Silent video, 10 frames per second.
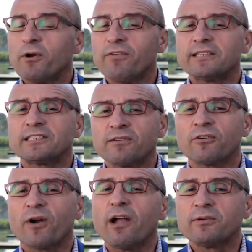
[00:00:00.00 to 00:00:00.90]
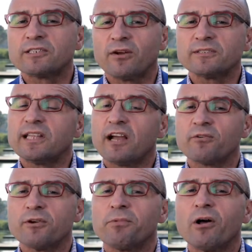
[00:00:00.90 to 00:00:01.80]
We've had some great results in our
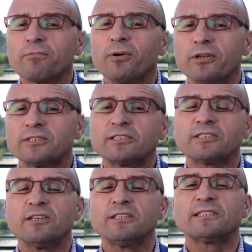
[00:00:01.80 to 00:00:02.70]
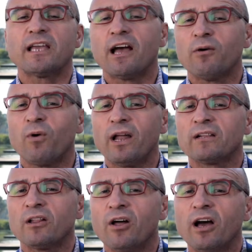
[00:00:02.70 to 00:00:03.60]
group block purchases.
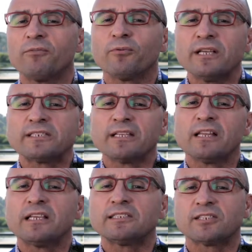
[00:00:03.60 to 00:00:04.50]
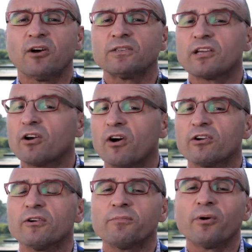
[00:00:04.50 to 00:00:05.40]
One client recently sold in
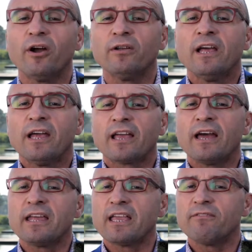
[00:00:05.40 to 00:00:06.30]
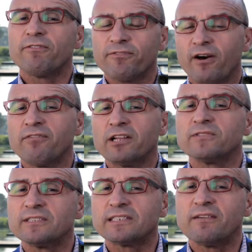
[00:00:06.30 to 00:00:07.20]
Cockeribb Road, Carnegie for
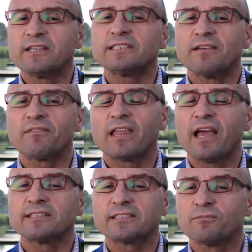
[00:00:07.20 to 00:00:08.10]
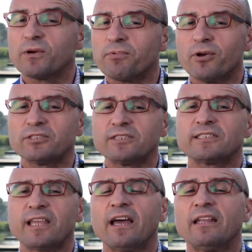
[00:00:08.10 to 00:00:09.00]
$577,000. We
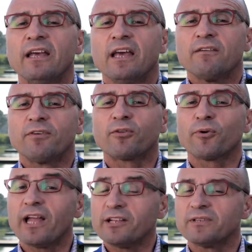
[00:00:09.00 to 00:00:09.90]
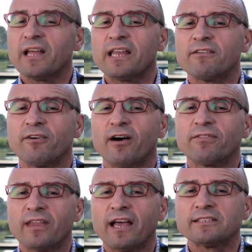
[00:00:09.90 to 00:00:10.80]
purchased that for
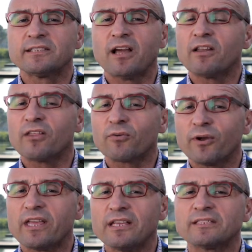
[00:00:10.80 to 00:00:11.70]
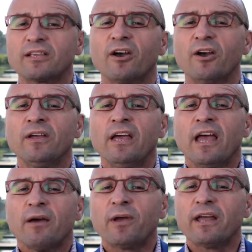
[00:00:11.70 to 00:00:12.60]
$385,000 only 3 years ago.
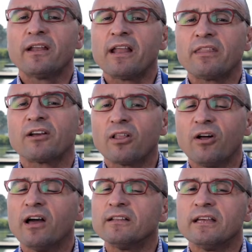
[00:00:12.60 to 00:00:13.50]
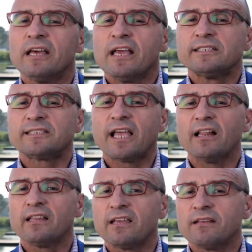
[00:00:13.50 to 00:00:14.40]
And we had another client
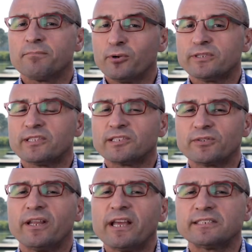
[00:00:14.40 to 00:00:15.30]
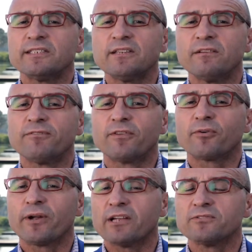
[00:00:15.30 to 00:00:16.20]
sell in Brewster Street, Essendon for
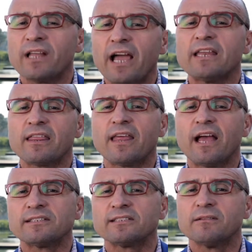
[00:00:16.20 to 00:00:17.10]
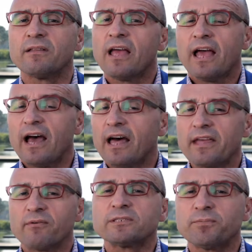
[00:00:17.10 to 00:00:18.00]
$380,000.
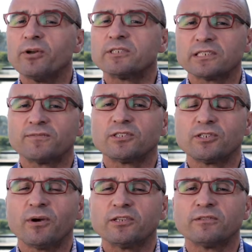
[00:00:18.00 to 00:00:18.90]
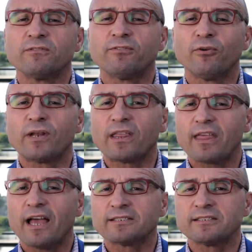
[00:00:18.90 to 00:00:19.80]
That was purchased for
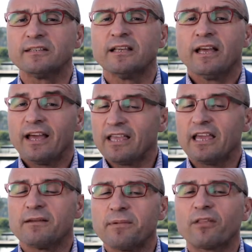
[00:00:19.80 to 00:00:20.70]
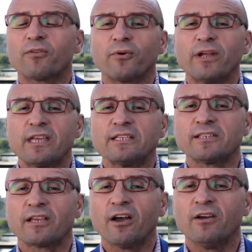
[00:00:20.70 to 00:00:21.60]
$240,000, again about 3
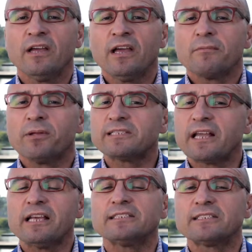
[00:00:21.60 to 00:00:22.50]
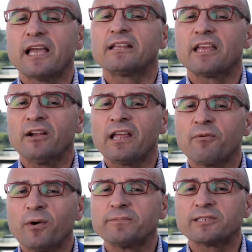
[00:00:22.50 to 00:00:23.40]
years ago. Please don't hesitate to get on
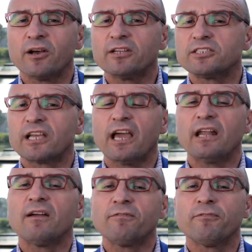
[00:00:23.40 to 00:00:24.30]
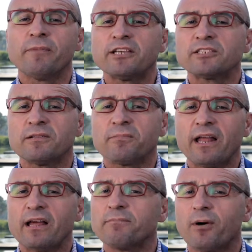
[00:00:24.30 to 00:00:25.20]
our website, check out our information
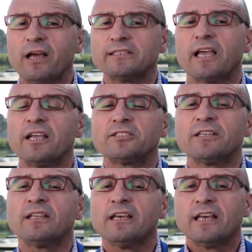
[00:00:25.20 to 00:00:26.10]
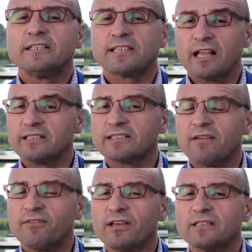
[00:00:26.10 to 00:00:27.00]
about our buyer's agent, seller's
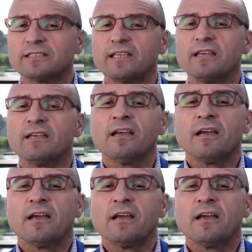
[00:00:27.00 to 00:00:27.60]
advocacy,